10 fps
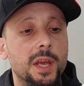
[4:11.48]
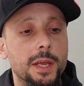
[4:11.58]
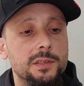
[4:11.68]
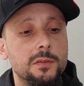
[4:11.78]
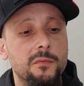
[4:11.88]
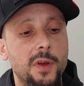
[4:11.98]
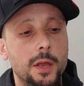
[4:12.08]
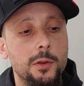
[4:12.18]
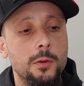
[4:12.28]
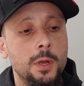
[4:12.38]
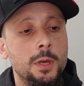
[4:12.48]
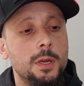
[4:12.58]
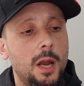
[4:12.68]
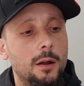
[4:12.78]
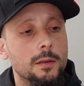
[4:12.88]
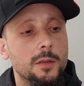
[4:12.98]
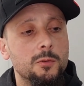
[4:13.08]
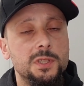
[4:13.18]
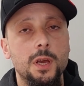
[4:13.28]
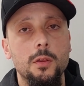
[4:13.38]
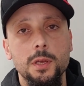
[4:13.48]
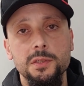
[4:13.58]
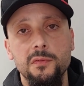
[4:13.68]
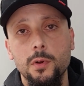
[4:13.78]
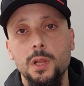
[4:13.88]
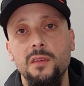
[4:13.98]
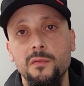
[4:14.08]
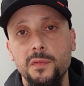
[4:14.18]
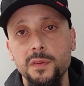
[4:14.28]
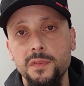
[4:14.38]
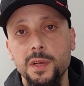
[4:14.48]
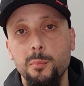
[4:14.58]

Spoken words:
are excellent value. Currently we sell these for $11.50 a